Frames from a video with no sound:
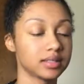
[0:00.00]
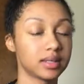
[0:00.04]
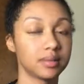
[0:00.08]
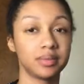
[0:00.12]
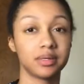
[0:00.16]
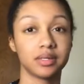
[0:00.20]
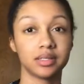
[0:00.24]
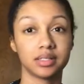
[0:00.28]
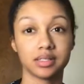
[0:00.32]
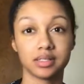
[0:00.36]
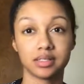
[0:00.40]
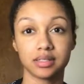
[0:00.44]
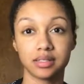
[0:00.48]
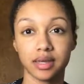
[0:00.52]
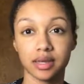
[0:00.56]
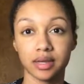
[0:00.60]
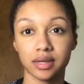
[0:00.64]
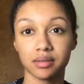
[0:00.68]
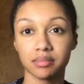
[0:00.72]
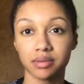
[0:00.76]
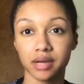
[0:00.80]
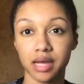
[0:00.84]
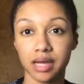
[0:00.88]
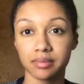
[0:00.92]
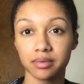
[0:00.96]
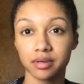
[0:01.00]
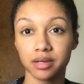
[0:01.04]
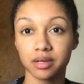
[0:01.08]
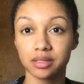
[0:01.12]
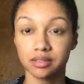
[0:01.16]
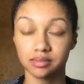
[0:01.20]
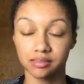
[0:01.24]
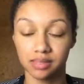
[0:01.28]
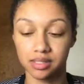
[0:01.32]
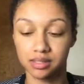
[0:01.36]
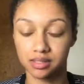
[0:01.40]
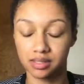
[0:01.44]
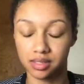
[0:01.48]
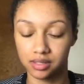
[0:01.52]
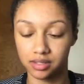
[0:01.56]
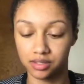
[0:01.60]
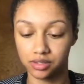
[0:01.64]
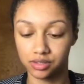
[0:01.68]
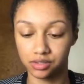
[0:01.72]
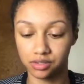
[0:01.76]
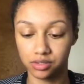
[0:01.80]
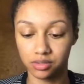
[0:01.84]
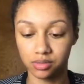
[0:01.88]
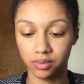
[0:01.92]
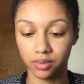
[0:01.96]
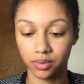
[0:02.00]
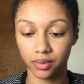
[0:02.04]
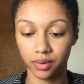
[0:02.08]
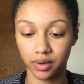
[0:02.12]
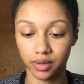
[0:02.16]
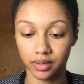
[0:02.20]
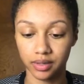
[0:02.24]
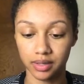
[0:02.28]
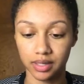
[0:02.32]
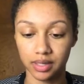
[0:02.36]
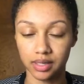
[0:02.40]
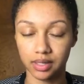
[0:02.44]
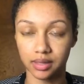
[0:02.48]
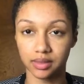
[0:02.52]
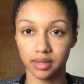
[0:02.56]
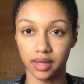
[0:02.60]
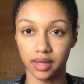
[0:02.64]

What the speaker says: I put a second primer on because my skin is super oily, and